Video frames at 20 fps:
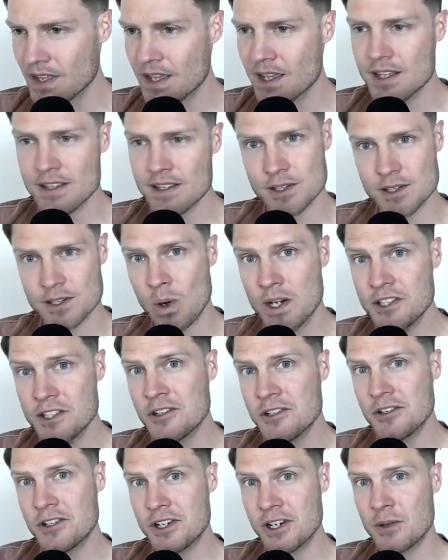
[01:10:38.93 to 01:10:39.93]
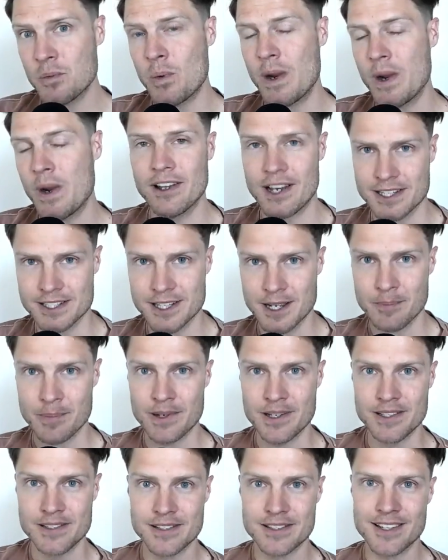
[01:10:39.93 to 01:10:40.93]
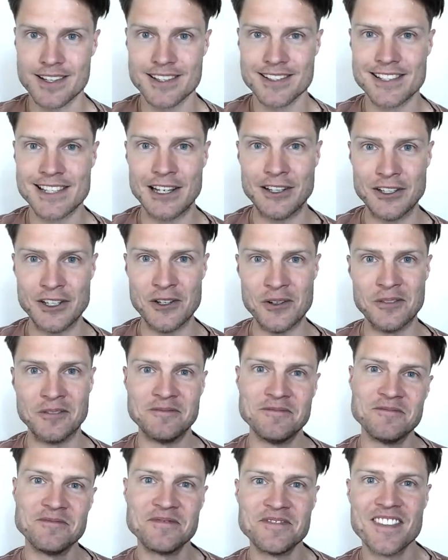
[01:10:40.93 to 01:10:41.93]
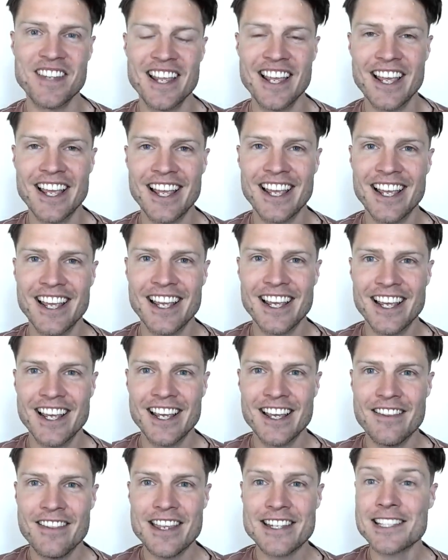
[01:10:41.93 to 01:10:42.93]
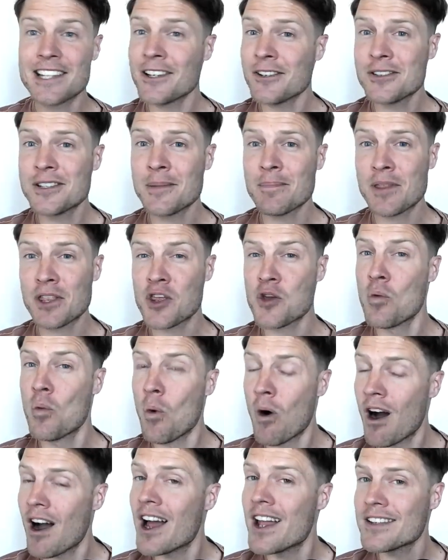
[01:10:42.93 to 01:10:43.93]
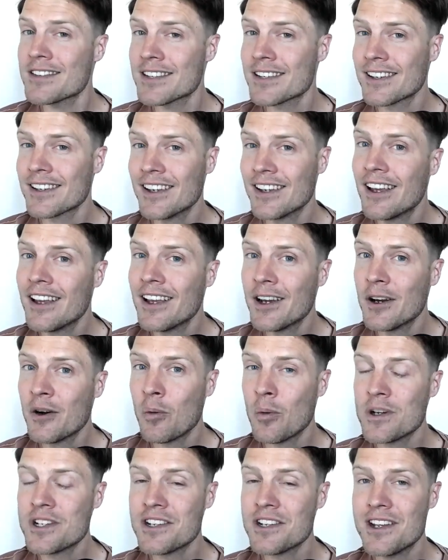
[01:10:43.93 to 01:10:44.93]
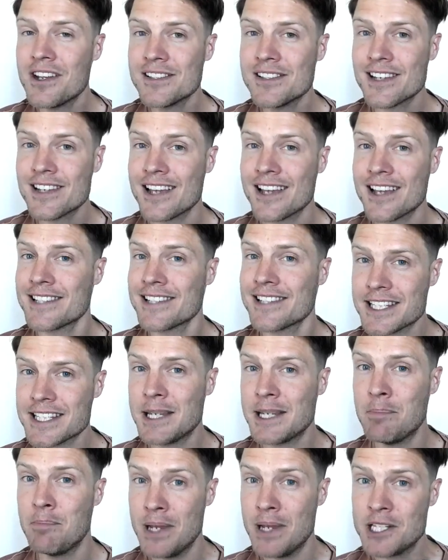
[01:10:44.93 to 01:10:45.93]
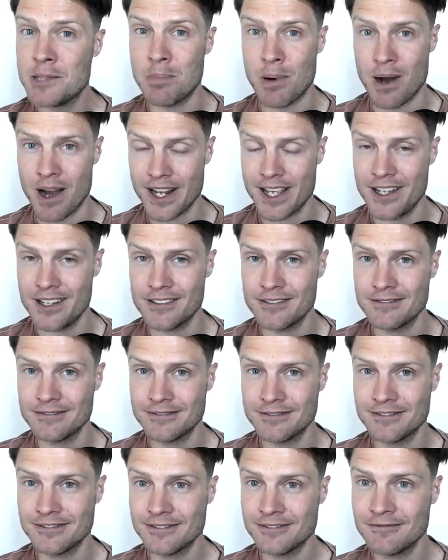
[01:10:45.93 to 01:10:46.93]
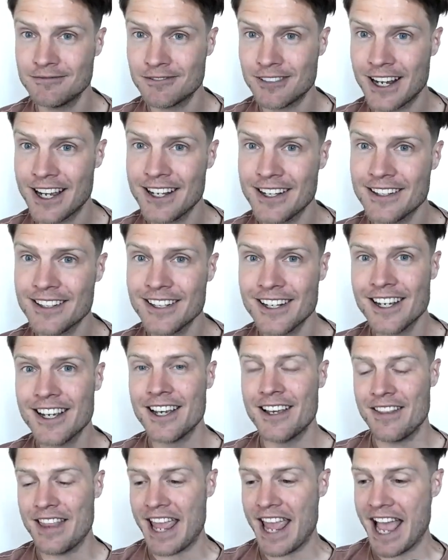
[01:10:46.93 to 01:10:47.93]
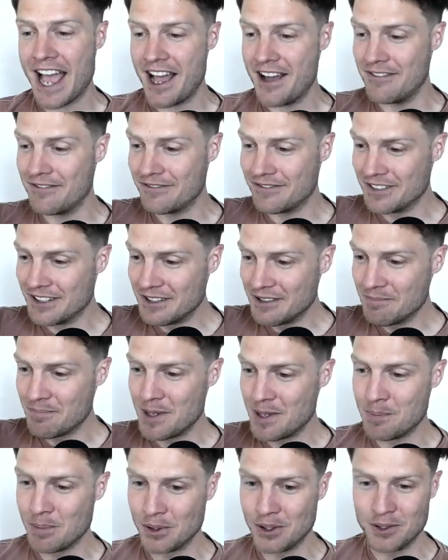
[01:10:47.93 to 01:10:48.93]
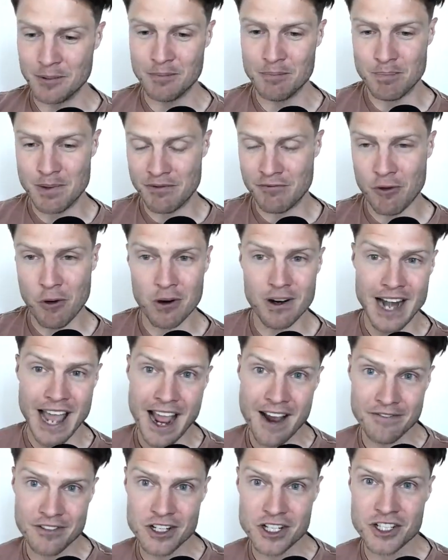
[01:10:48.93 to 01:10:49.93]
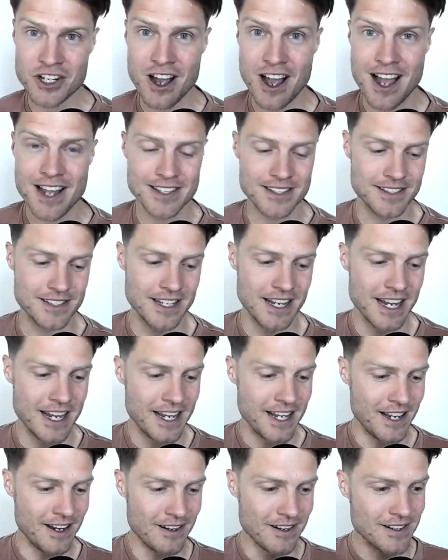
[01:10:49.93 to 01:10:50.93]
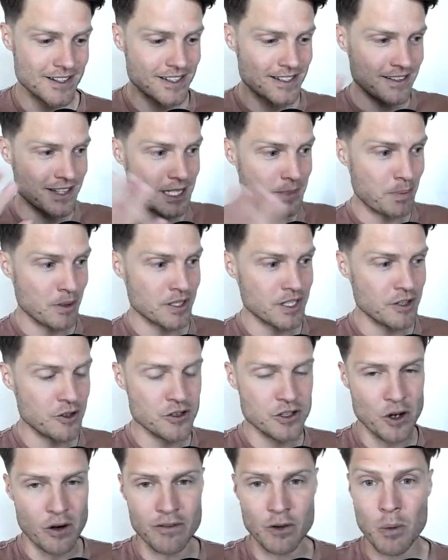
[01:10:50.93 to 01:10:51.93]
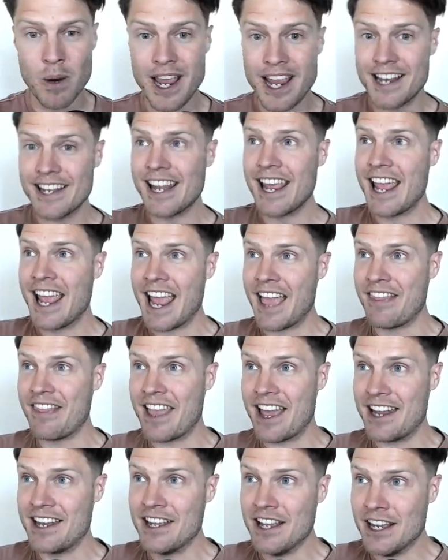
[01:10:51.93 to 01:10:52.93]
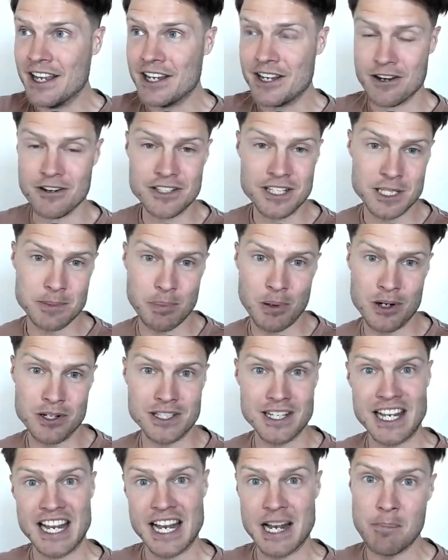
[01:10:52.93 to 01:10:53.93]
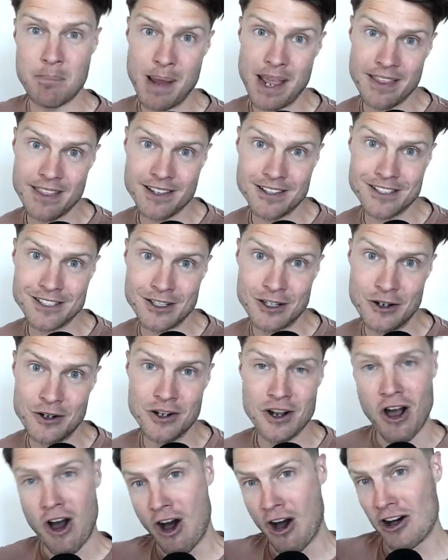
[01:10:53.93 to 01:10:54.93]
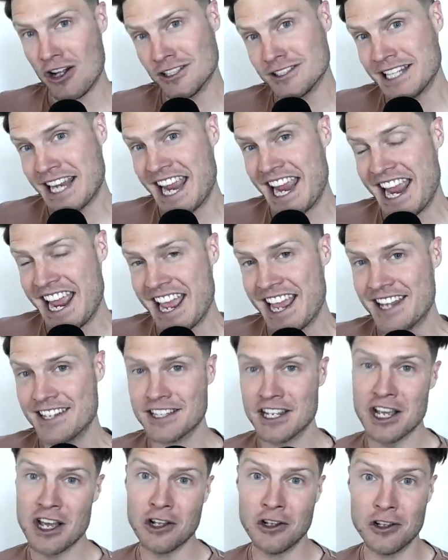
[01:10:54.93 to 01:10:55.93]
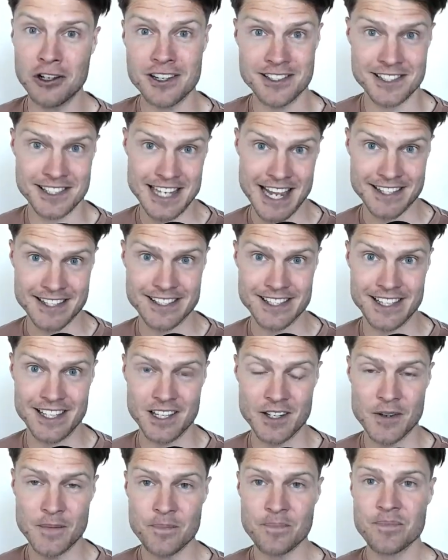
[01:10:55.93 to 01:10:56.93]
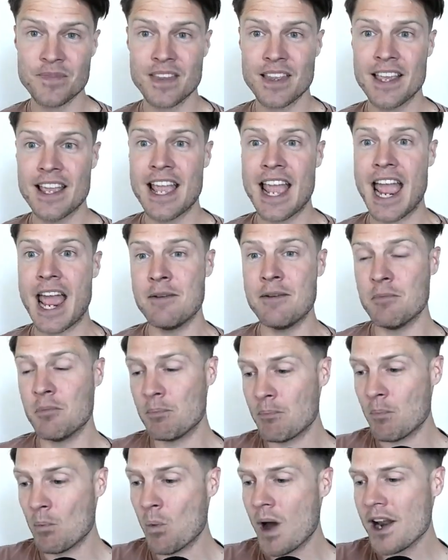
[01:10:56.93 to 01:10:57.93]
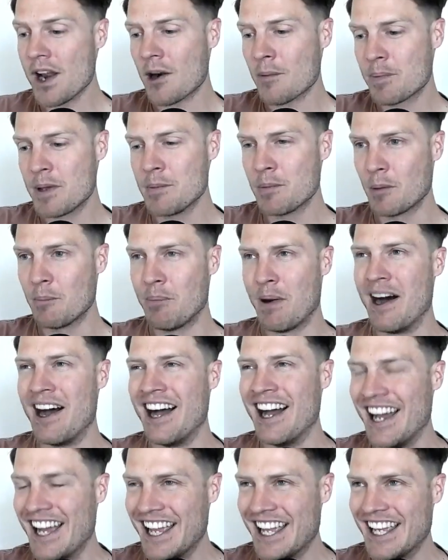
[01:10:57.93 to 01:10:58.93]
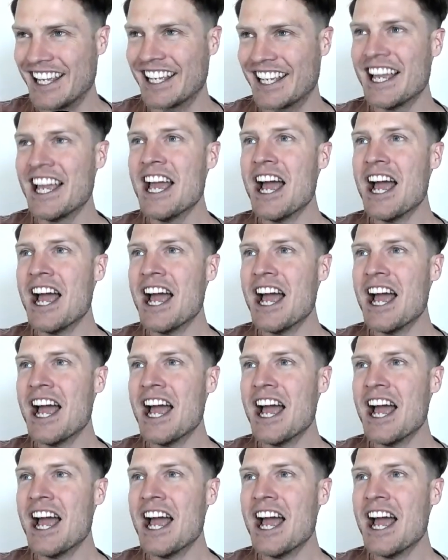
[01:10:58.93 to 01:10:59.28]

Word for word: So what do good weight loss companies sell you? They sell you something you want, which is a sexy beach body, right? They have people before and after shots. Here's this person who's overweight, and then here's this person in a bathing suit, all tanned, looking sexy. And what are people buying?